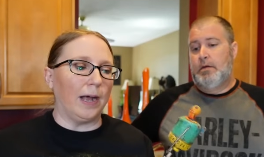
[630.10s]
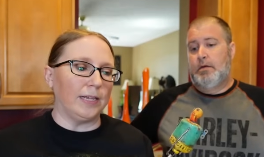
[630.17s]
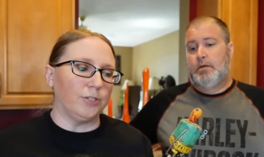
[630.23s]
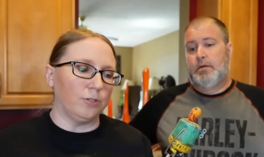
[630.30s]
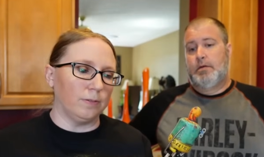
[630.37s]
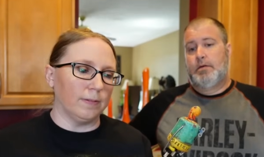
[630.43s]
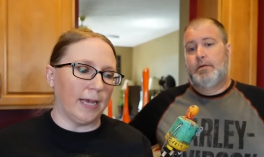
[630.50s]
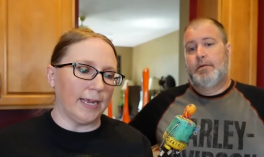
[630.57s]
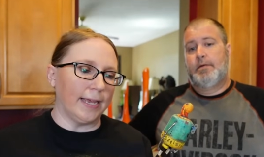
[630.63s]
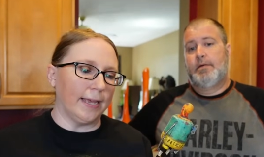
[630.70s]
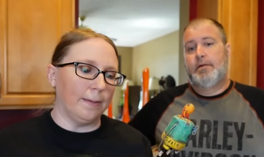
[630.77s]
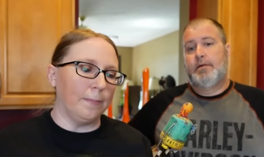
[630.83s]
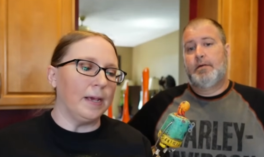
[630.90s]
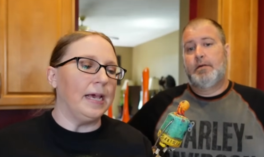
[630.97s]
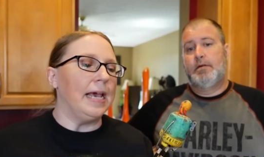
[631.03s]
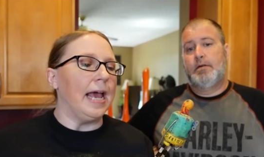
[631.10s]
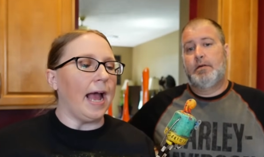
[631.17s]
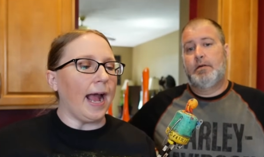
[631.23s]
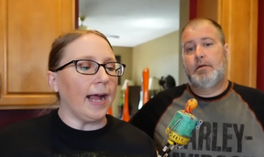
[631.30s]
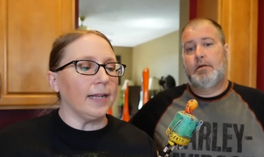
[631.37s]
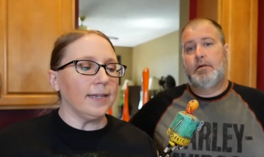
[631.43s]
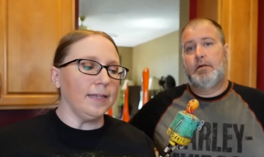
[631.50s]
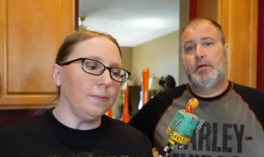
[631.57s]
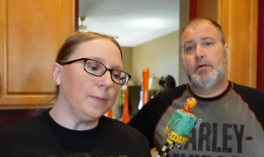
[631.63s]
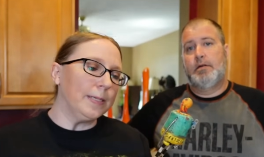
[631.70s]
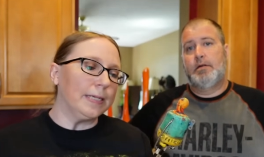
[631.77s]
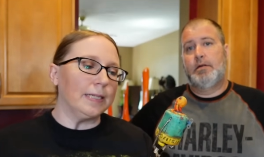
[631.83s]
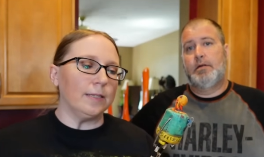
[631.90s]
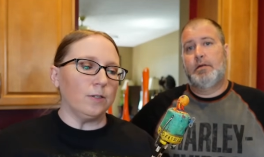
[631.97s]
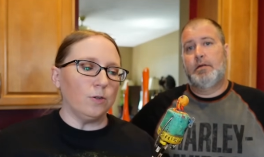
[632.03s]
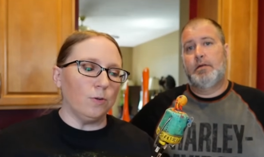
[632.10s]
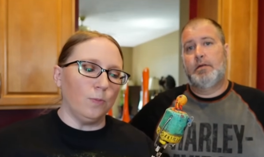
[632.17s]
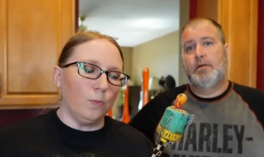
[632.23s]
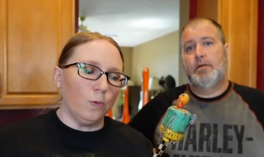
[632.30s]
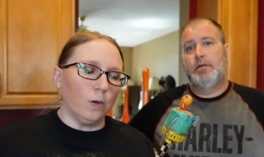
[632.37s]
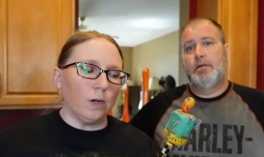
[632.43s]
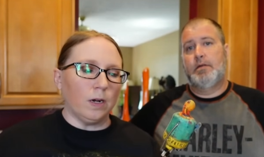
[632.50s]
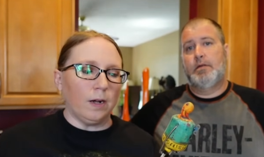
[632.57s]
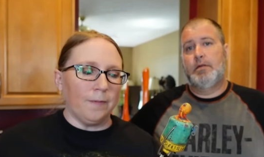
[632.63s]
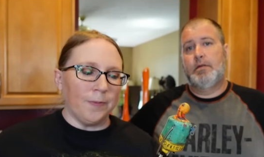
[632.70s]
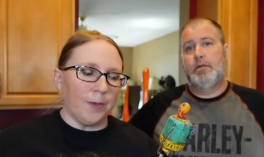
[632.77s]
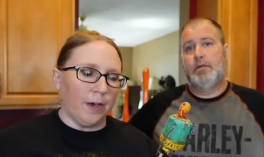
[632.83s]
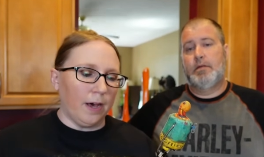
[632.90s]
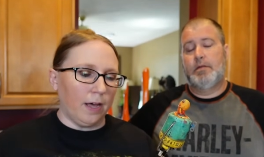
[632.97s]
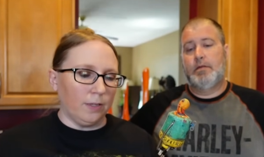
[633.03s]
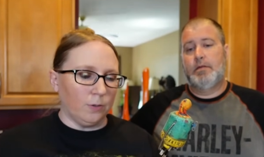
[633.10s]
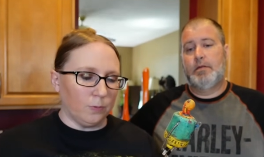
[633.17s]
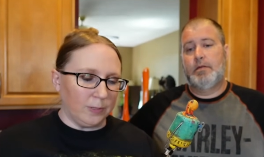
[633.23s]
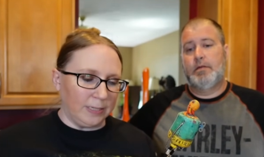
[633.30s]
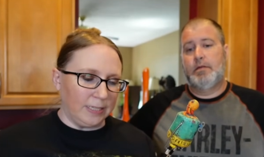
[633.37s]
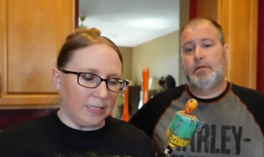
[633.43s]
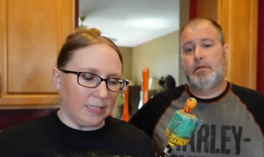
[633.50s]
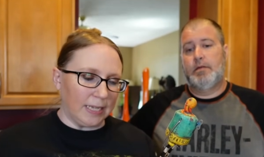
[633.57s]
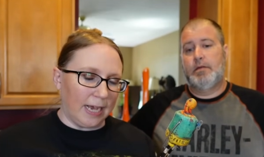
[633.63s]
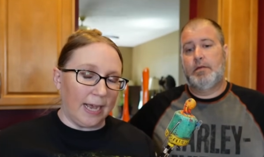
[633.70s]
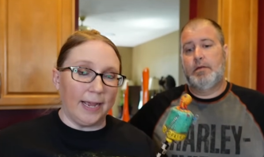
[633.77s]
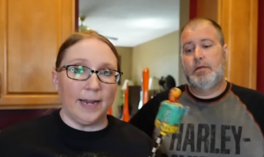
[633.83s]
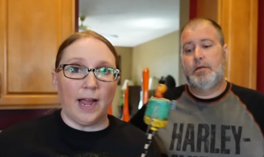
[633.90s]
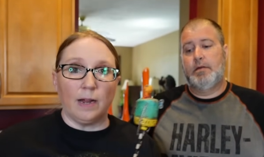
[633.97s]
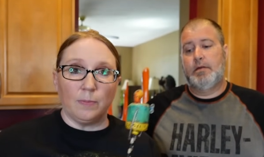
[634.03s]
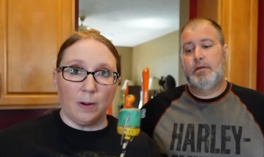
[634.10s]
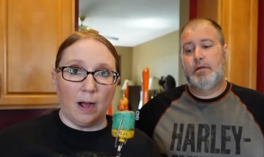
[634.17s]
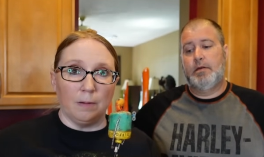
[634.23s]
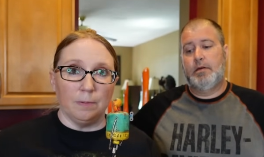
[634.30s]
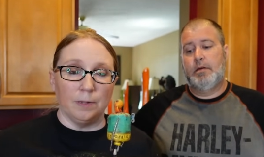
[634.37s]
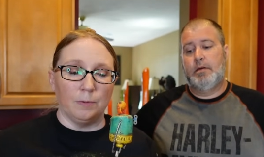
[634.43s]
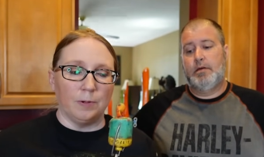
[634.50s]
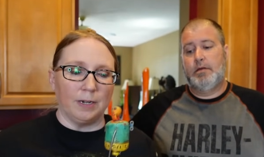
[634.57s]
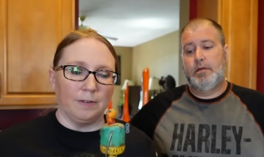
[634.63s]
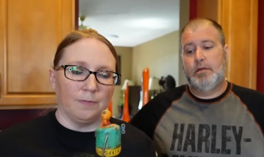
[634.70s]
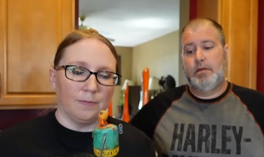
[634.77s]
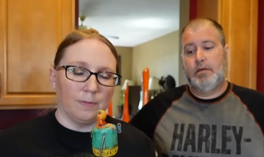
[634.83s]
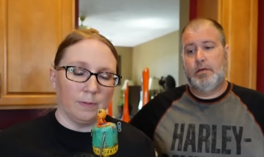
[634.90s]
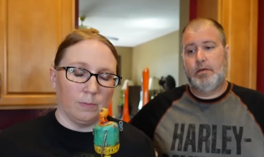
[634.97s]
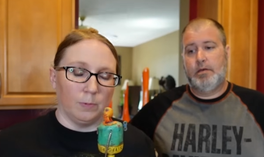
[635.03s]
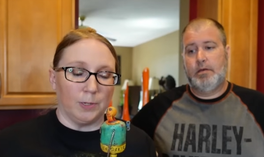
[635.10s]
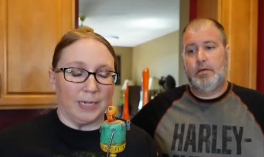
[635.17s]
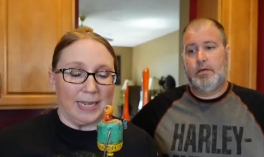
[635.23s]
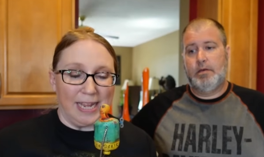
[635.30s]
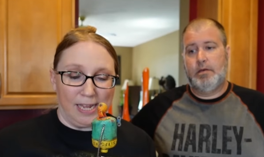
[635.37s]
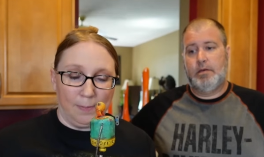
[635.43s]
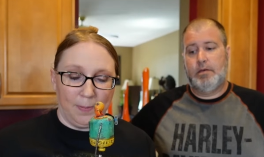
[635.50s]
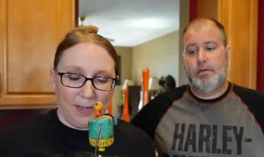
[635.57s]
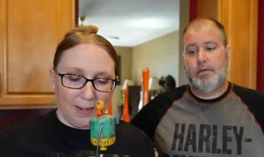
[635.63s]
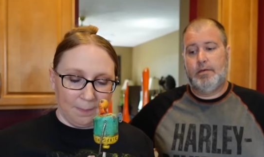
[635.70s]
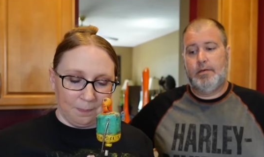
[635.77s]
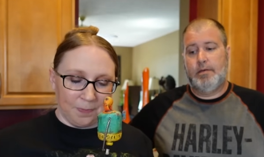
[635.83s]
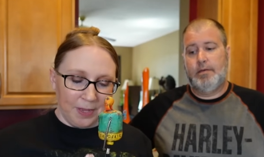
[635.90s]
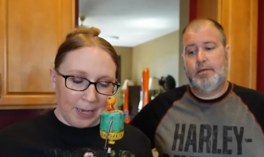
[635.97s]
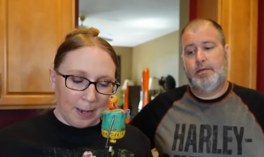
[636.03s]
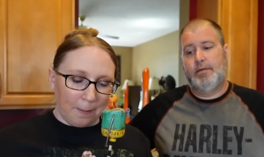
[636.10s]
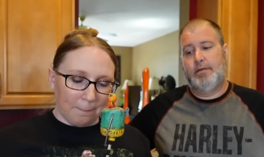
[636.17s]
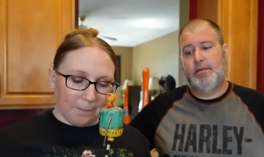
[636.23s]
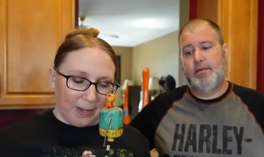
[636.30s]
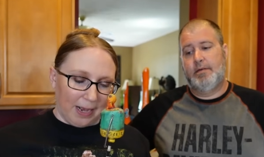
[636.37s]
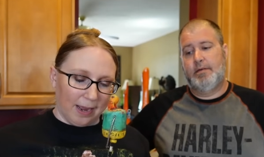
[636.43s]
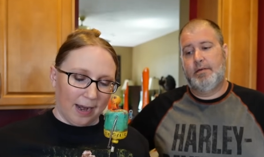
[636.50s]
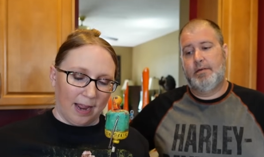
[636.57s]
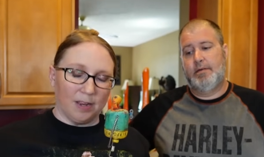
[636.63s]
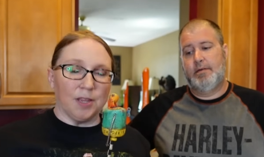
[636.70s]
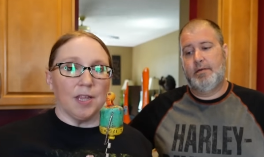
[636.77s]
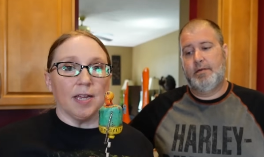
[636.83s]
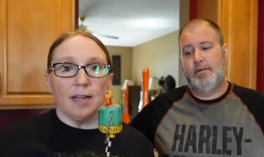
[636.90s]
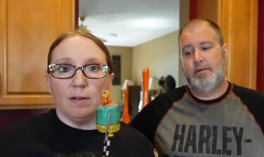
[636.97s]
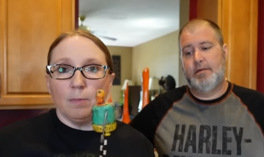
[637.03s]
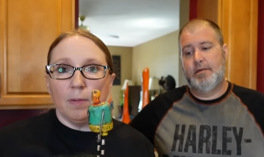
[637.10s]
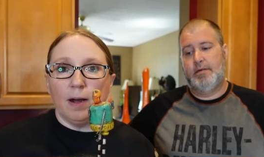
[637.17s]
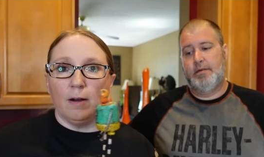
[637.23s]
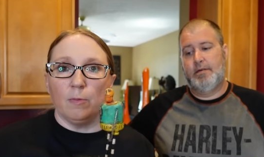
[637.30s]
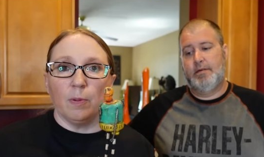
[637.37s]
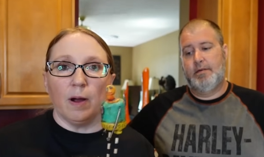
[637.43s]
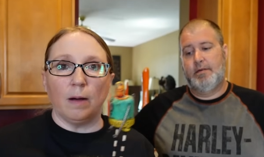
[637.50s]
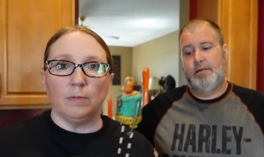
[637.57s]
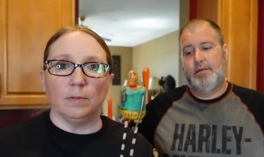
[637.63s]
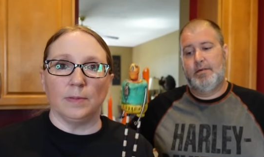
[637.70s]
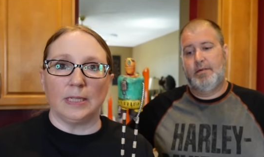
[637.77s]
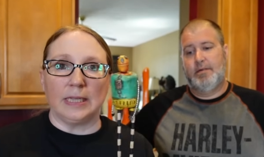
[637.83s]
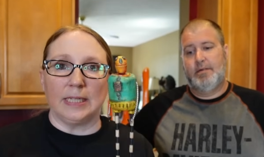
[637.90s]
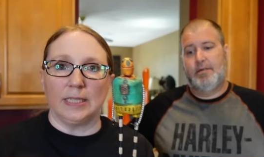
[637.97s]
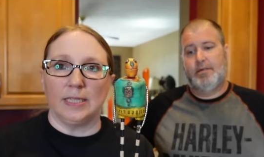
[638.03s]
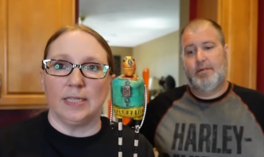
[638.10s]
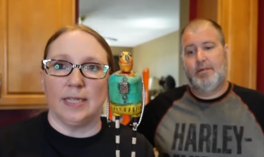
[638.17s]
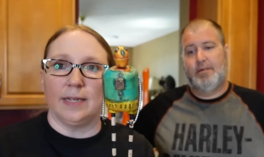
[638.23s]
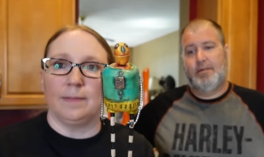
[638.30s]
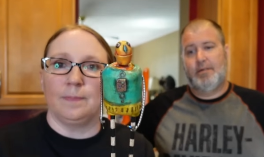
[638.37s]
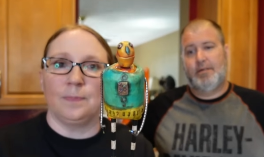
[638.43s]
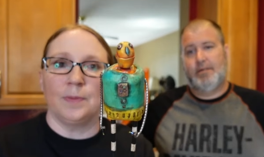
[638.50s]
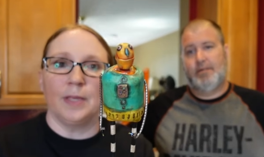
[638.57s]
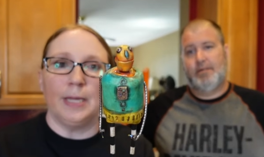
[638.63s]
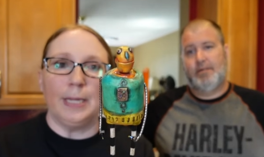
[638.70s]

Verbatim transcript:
Speaker 1: I do like him. Had he been a little more on the Halloween side, I probably would keep him, but I think I'll probably list him.